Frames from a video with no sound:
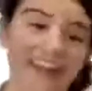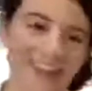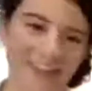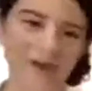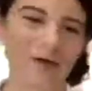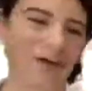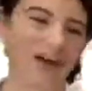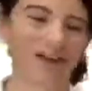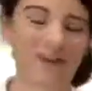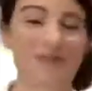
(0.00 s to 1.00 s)
So
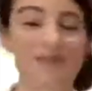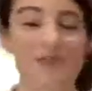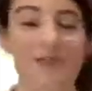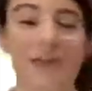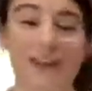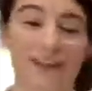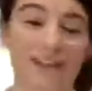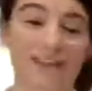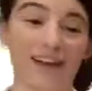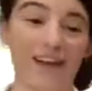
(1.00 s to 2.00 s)
I'm going to be doing the main cooking
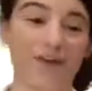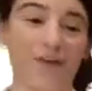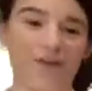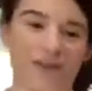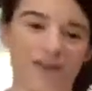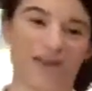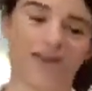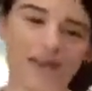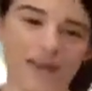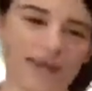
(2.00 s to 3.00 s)
right now with
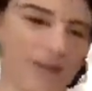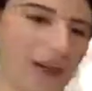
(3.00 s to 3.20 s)
my